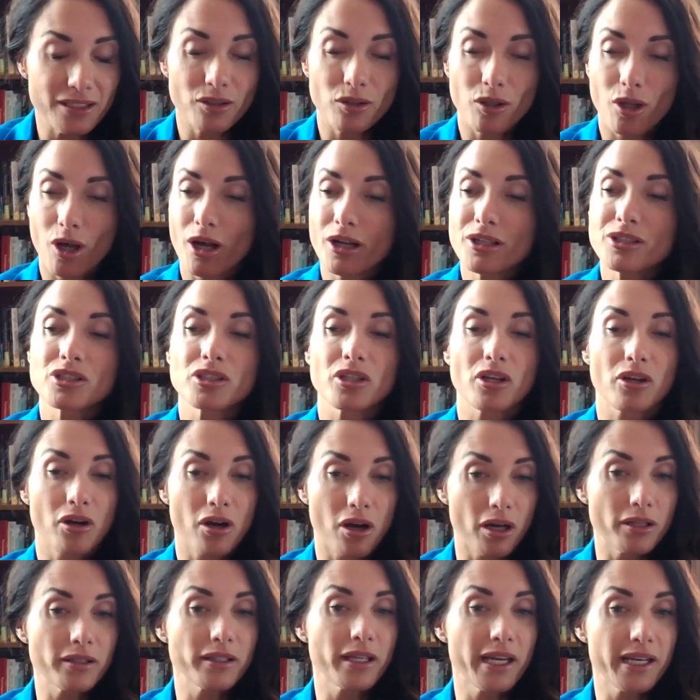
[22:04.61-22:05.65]
launched our
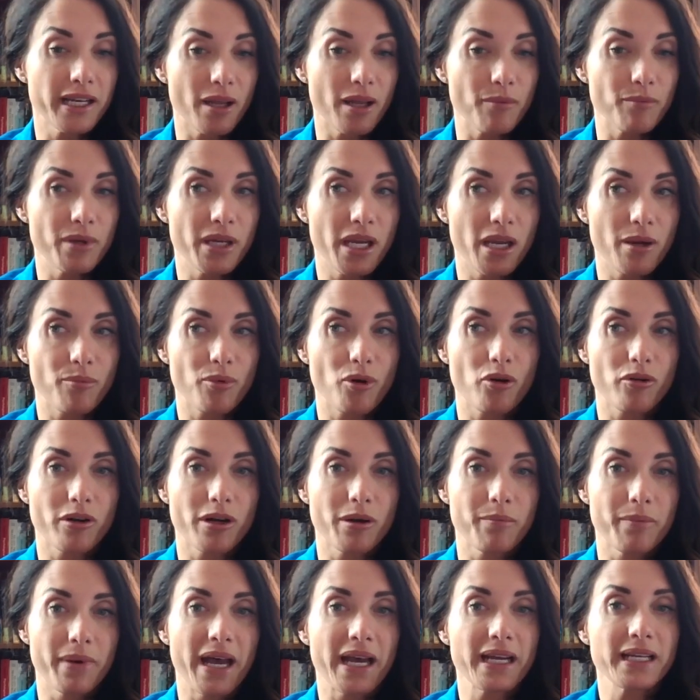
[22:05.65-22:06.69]
online MBA
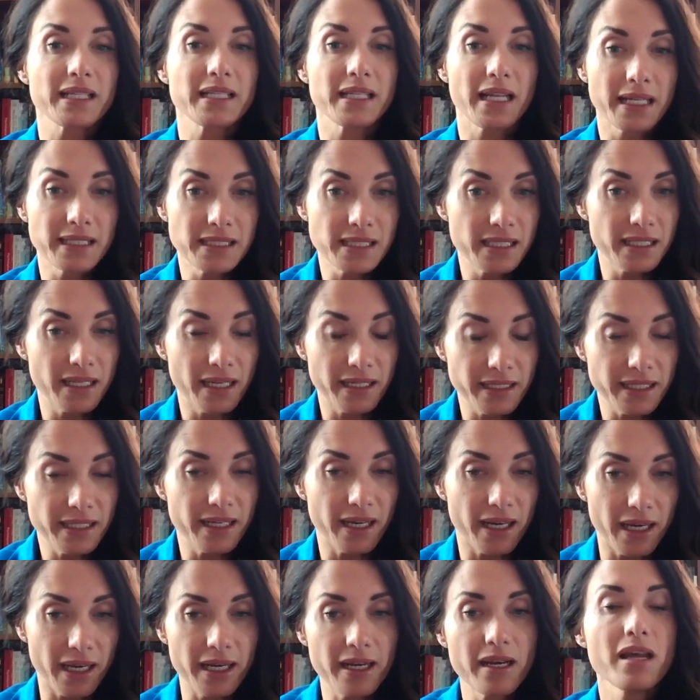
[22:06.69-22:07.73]
program back in
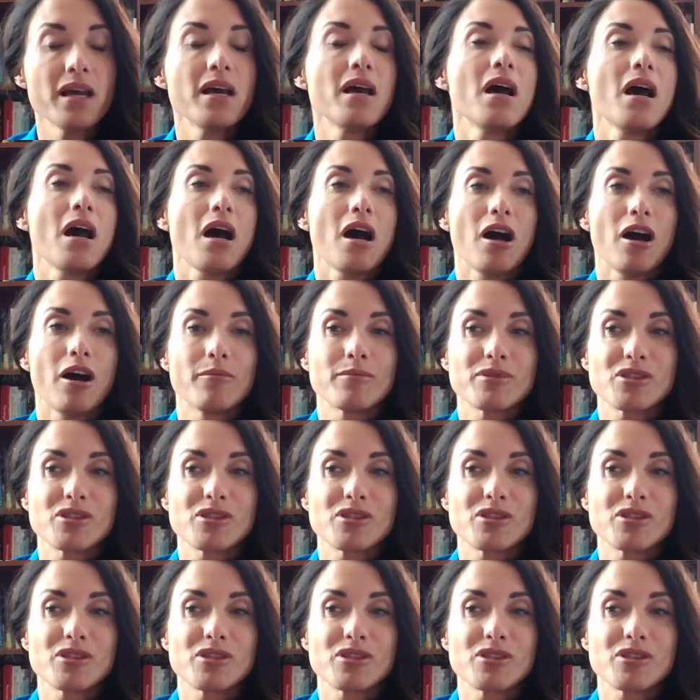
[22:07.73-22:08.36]
1999.